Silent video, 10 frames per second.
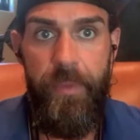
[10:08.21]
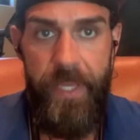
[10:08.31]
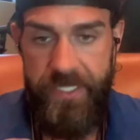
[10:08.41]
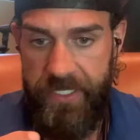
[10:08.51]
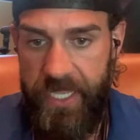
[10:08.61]

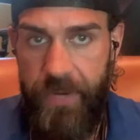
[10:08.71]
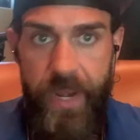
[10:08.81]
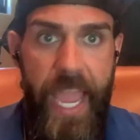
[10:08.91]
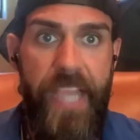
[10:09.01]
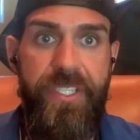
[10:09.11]
pesticide
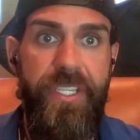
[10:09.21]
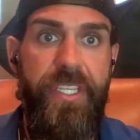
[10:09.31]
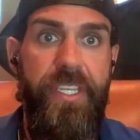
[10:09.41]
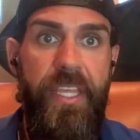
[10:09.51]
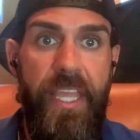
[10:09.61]

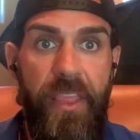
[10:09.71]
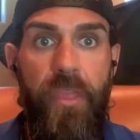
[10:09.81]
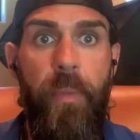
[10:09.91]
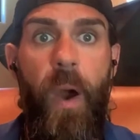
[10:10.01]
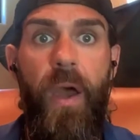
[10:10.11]
reaction in
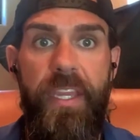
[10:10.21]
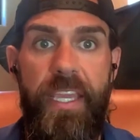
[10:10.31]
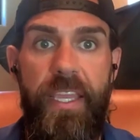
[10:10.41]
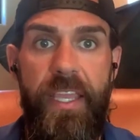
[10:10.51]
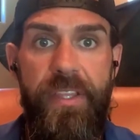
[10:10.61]
the
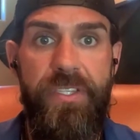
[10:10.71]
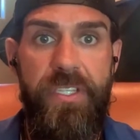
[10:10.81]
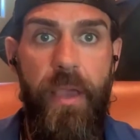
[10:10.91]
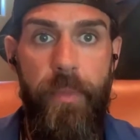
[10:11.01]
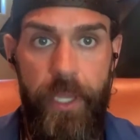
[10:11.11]
body, in the
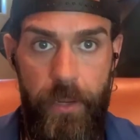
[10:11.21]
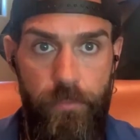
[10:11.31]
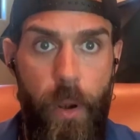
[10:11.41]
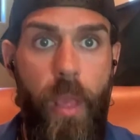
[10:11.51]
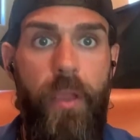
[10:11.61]
stomach,
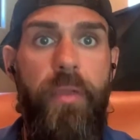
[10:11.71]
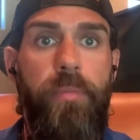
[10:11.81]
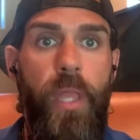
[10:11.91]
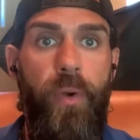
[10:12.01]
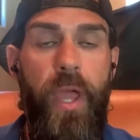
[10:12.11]
and you
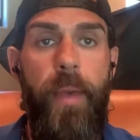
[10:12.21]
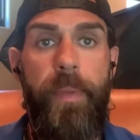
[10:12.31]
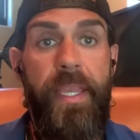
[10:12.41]
blow it up.